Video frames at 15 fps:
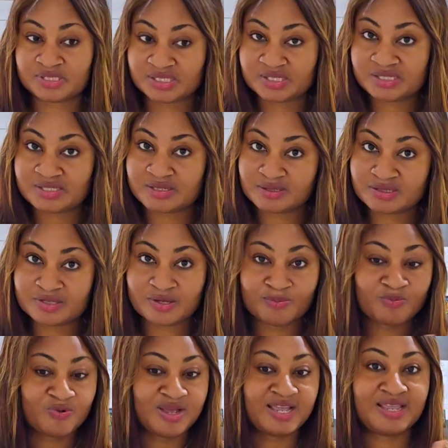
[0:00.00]
it
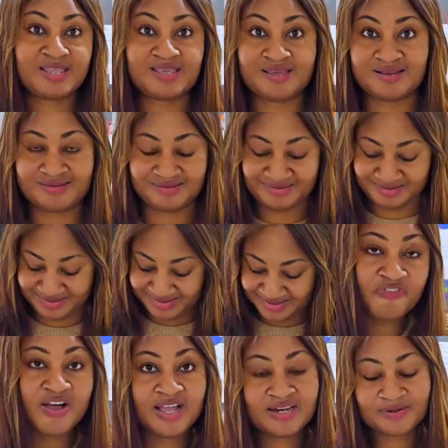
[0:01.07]
somewhere here.
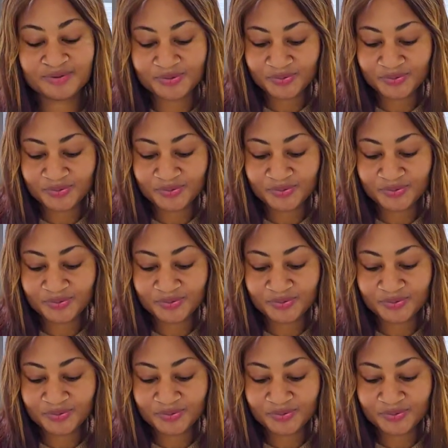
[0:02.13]
Final